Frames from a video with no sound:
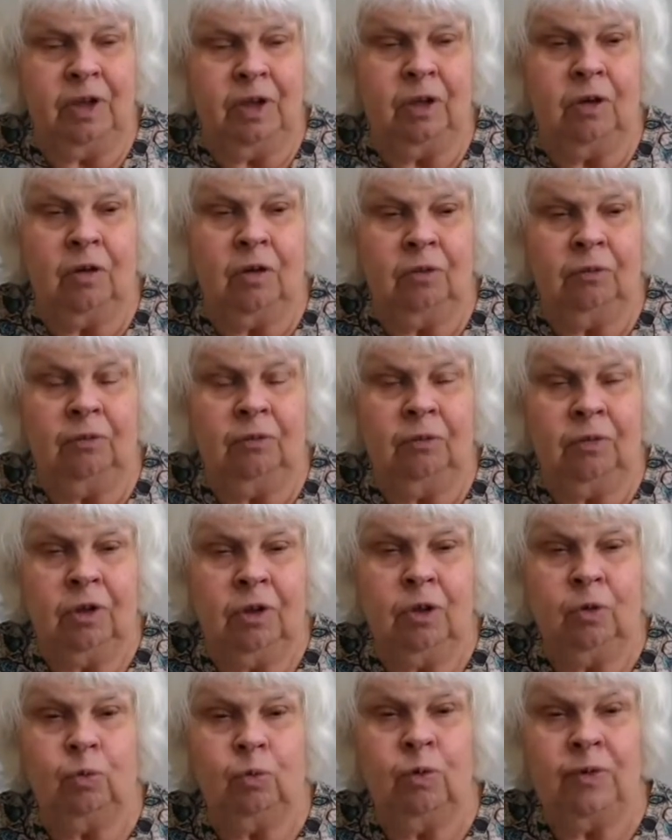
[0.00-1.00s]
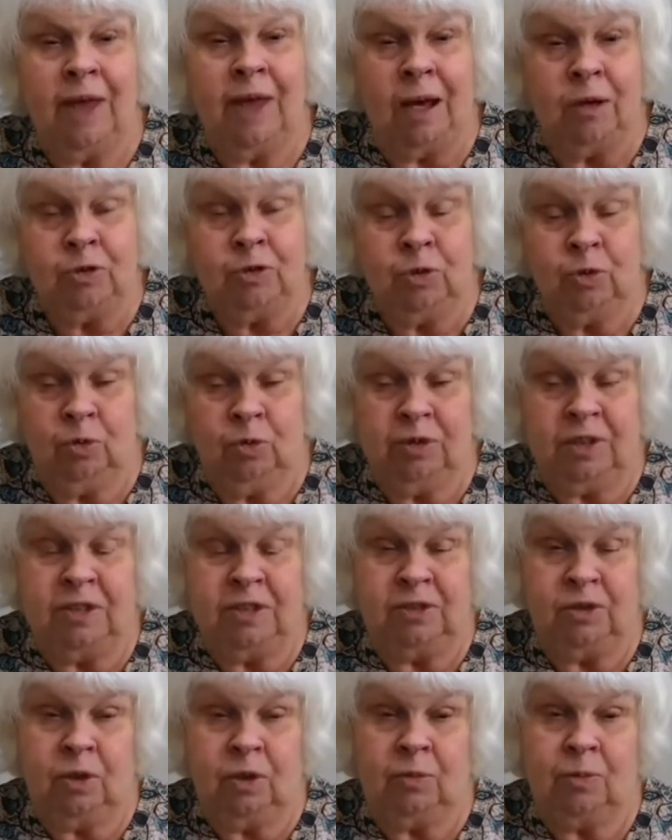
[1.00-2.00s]
gone without all
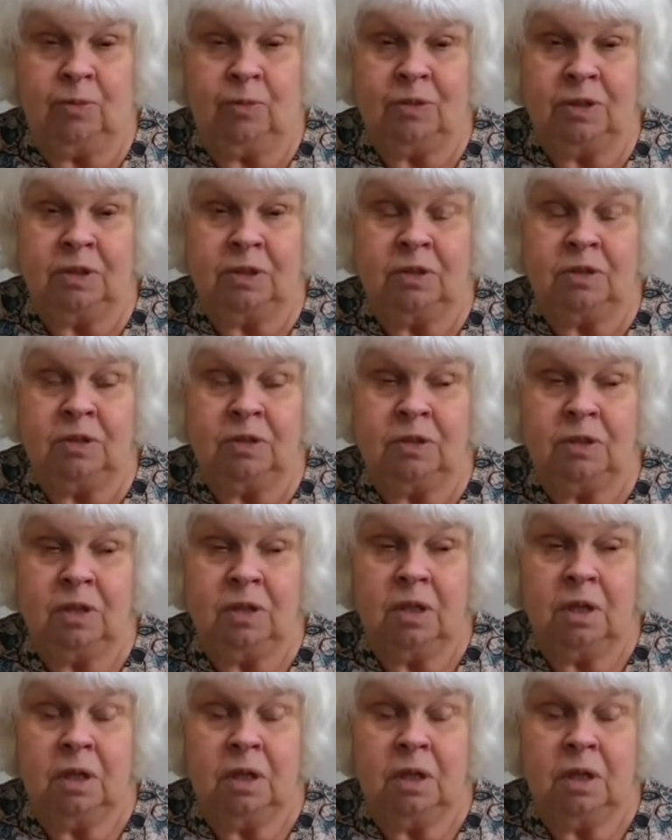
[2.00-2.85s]
these armaments